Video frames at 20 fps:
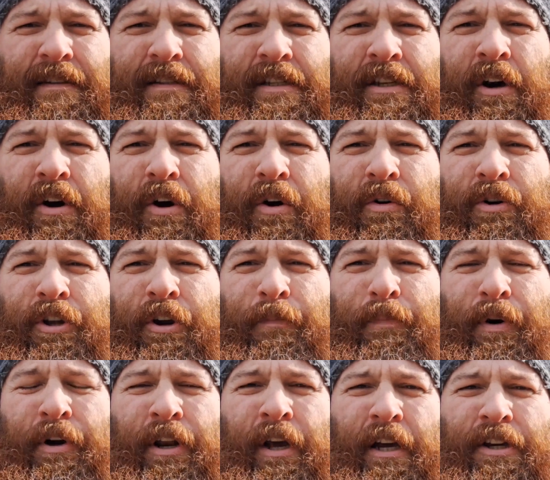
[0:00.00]
So your
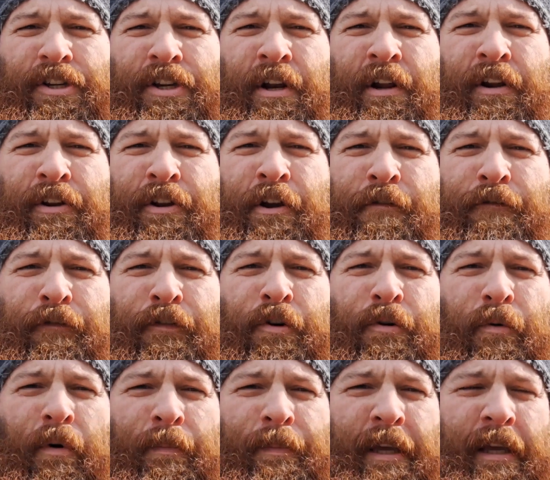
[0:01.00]
production on your fruit
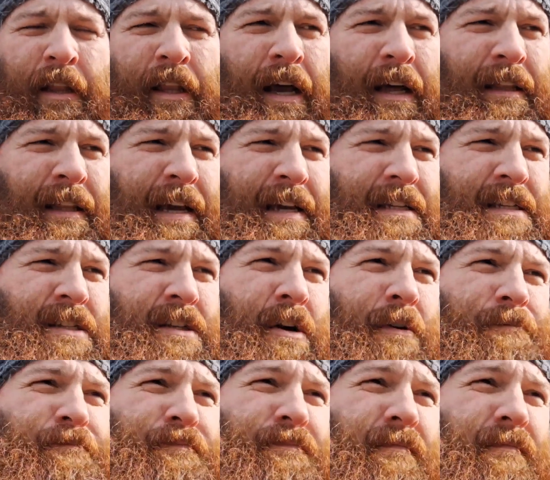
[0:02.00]
will be a lot less. So